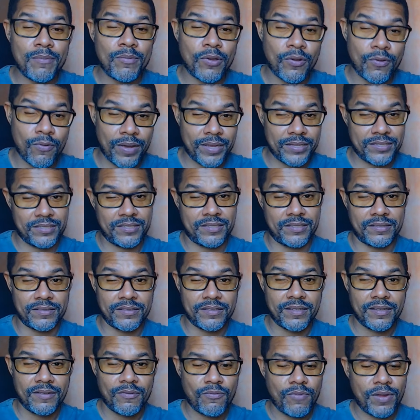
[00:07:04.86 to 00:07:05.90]
question
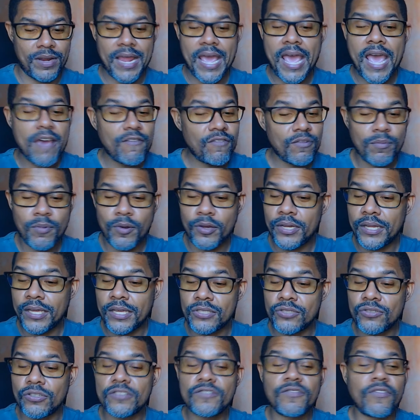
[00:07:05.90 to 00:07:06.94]
when everybody can
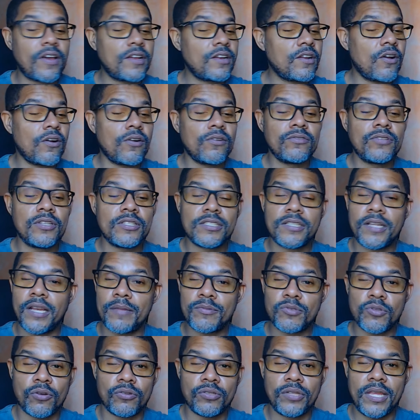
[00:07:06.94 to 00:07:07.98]
just find all these
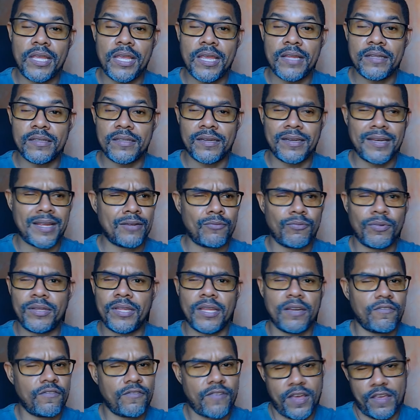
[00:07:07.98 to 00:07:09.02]
clips on the internet
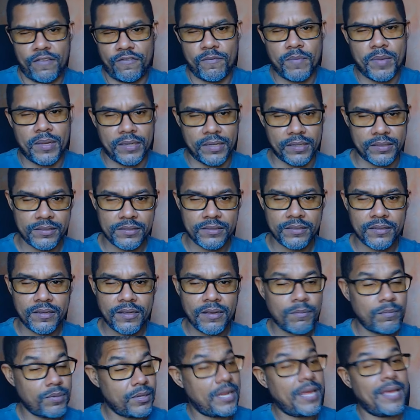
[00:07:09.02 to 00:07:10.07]
within 5 minutes.
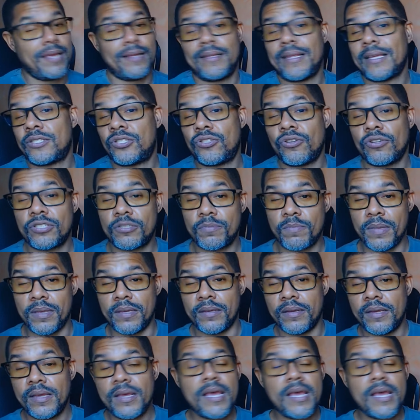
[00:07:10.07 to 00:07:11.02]
But hey, that's just me.